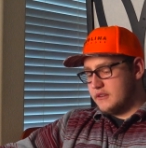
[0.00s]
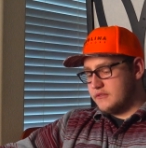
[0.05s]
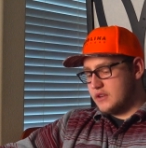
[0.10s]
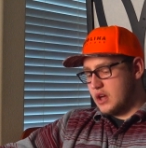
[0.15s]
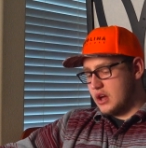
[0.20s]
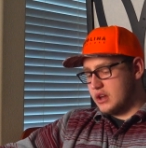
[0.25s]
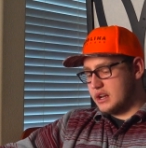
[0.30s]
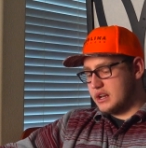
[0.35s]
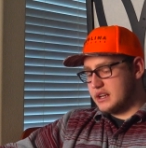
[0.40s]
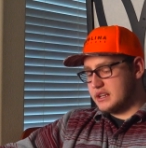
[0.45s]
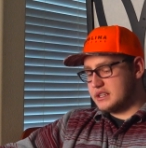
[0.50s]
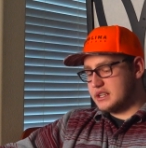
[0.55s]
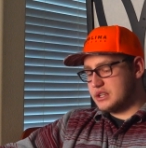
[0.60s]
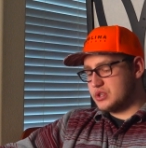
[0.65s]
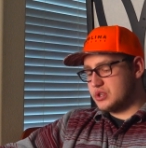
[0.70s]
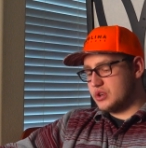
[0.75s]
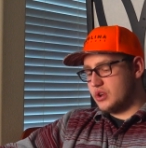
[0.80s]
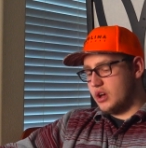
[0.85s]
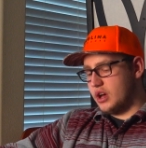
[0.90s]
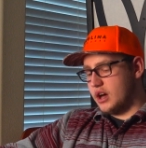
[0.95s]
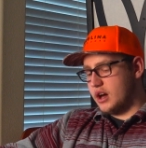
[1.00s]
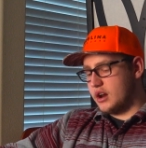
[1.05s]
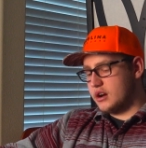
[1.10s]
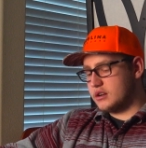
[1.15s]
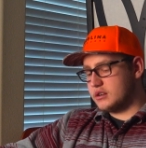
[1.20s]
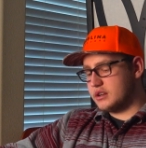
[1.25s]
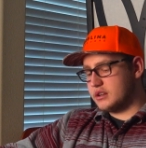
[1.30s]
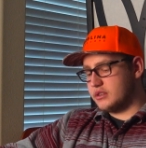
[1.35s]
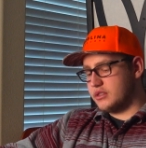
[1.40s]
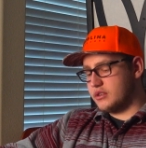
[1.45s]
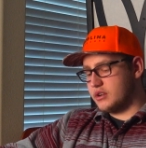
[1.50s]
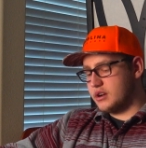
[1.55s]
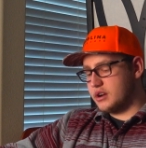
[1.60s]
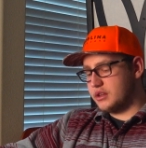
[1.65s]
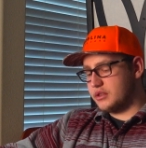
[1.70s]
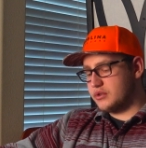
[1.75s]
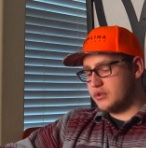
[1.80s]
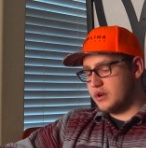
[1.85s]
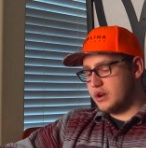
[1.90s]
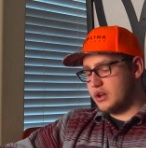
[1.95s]
found an additional
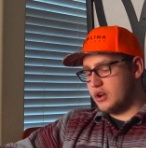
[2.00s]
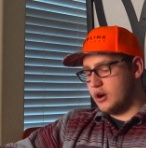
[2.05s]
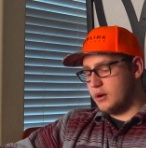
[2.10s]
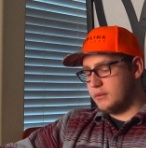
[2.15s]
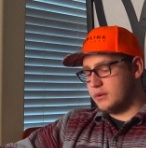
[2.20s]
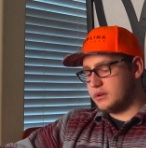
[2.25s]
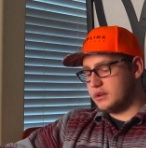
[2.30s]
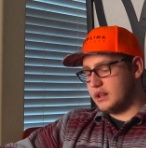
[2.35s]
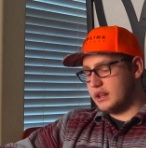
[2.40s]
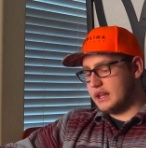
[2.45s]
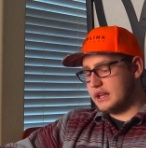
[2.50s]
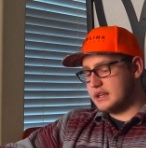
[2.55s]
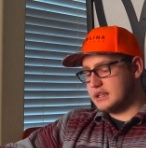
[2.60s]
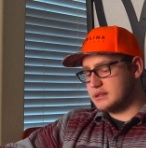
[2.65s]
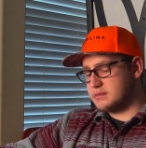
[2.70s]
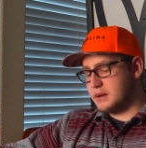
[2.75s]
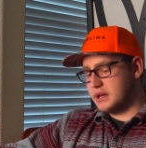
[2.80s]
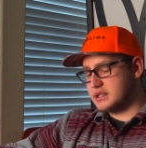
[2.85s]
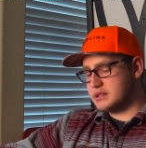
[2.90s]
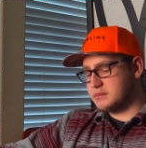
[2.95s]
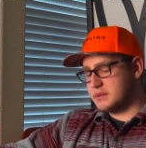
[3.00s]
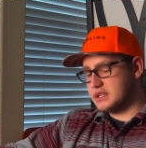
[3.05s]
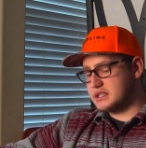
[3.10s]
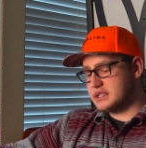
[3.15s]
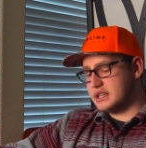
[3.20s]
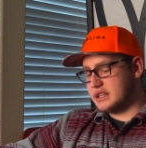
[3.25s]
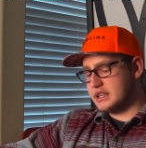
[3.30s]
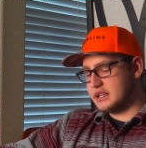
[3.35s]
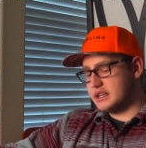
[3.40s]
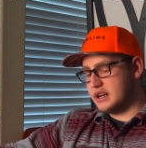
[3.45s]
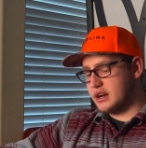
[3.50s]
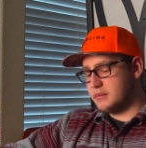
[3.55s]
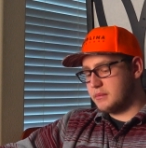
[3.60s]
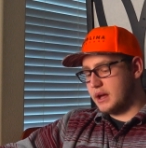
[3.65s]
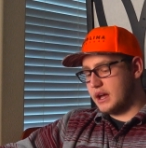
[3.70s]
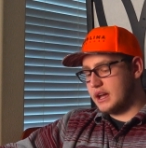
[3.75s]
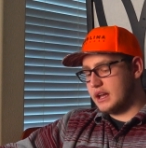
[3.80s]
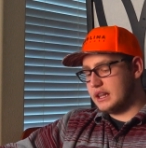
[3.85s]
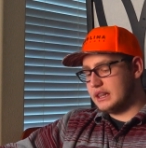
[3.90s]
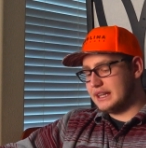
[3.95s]
133 Homo naledi specimens in the
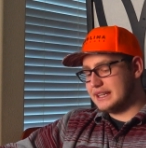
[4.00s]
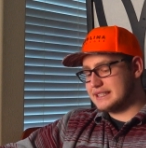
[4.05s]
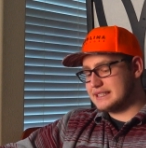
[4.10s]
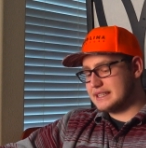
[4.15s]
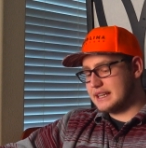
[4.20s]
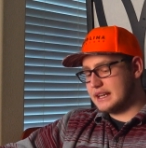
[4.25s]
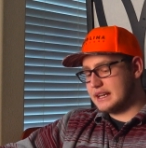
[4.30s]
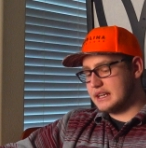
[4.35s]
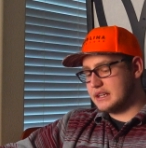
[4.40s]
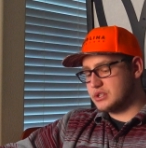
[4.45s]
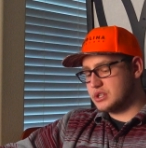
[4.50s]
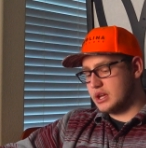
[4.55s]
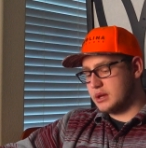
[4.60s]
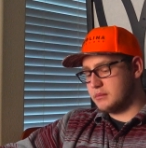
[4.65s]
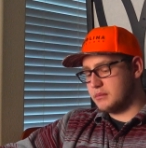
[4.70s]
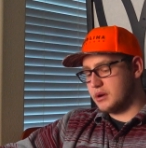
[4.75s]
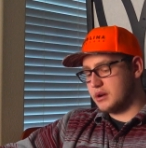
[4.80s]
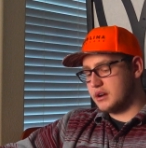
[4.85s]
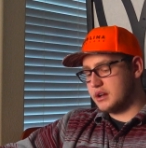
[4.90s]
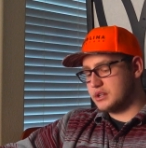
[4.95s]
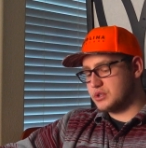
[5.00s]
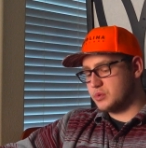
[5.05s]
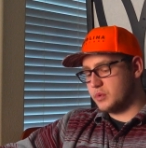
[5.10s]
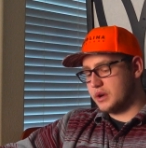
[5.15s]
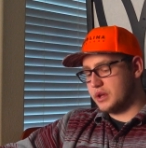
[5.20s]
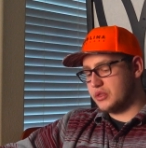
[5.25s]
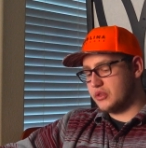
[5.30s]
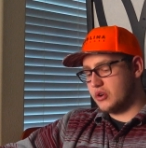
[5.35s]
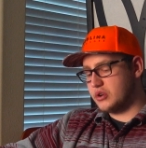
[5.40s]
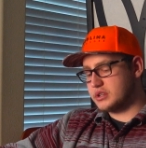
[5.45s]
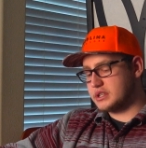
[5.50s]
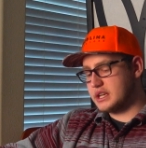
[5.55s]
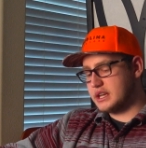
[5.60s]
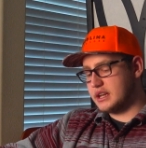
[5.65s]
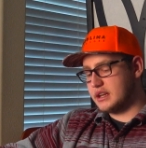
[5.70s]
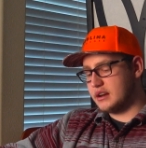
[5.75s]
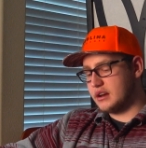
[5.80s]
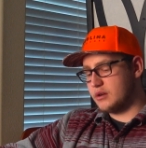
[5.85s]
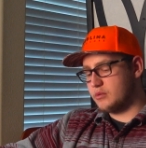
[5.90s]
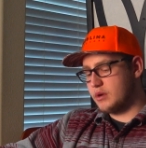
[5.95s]
nearby Lesedi chamber in
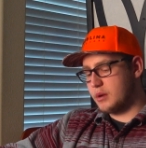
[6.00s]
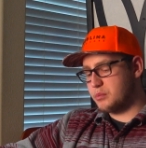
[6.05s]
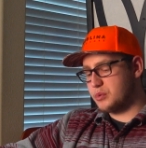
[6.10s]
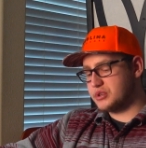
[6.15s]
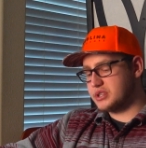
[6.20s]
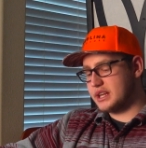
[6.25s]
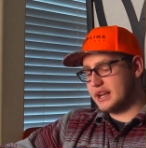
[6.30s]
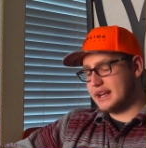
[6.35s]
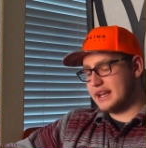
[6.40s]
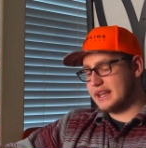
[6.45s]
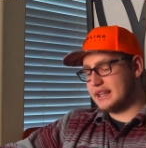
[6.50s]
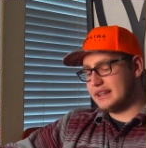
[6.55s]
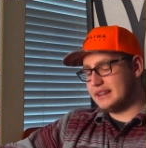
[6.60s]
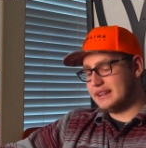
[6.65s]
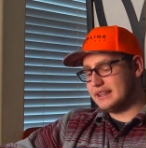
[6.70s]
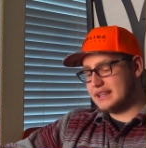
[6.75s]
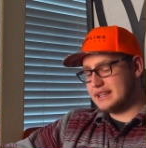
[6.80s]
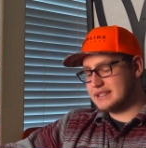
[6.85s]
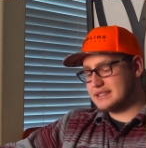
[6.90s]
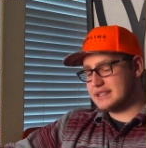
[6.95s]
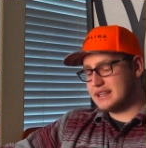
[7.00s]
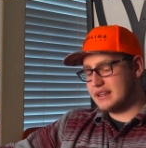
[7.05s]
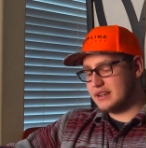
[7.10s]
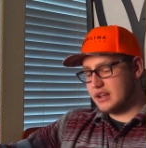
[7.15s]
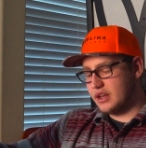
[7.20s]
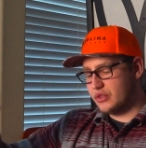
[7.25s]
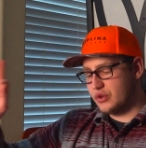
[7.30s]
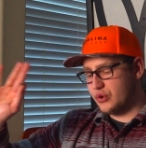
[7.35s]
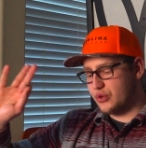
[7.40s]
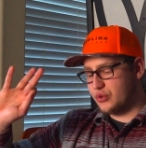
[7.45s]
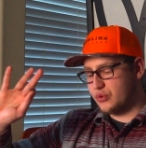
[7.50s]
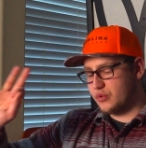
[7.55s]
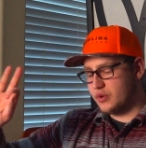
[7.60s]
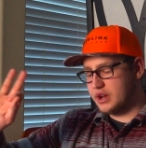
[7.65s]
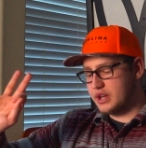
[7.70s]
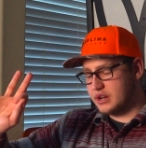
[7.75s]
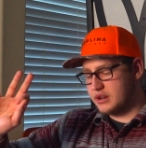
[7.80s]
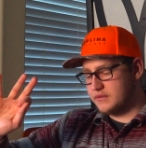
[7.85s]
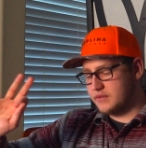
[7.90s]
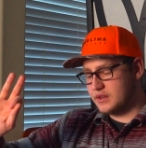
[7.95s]
2013, representing at least another
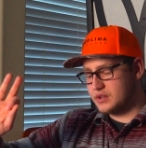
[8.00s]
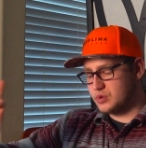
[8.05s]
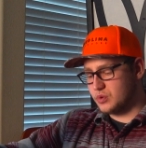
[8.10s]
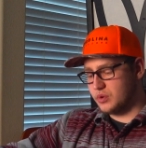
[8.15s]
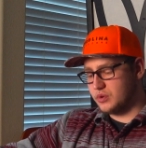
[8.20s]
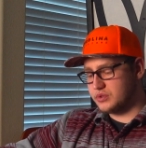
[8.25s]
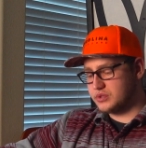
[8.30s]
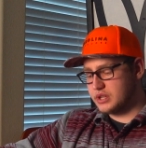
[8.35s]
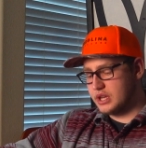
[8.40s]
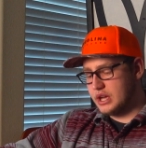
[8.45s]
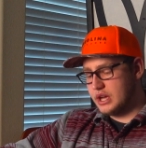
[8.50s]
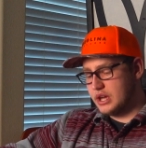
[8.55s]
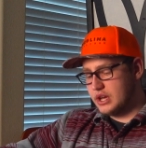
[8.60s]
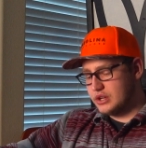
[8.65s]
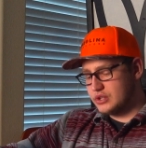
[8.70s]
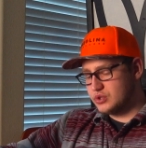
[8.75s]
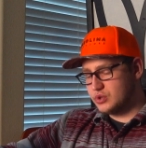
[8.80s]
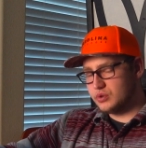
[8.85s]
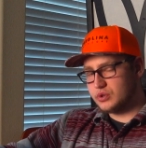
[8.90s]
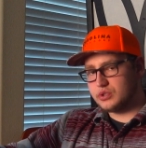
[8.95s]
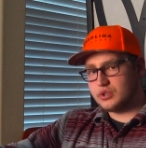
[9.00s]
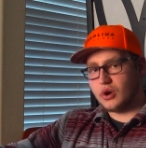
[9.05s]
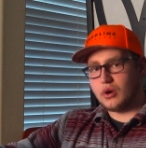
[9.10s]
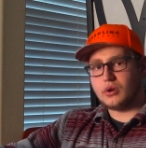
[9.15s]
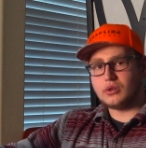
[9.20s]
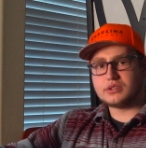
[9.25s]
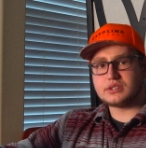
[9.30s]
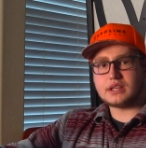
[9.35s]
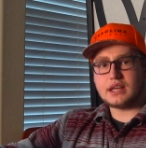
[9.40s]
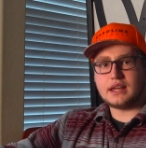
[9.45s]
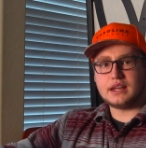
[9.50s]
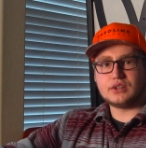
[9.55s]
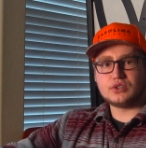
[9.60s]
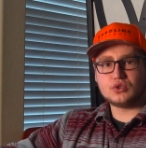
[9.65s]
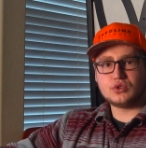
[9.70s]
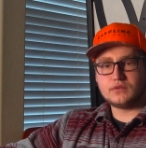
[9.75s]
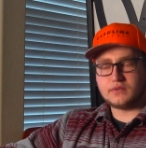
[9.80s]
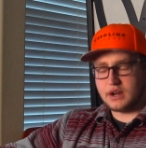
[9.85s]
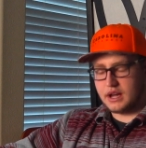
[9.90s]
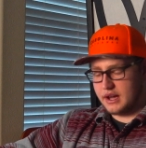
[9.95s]
3 individuals, 2 adults and a
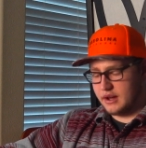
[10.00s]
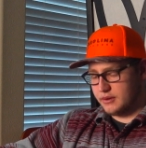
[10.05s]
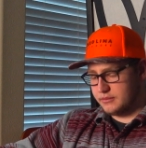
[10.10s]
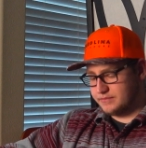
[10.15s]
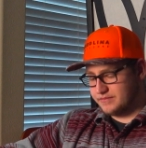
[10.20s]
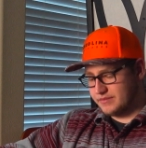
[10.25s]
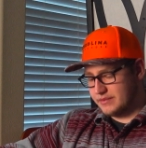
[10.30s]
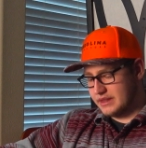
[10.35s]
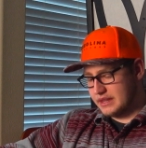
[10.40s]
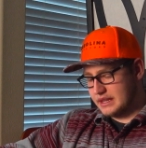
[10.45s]
juvenile.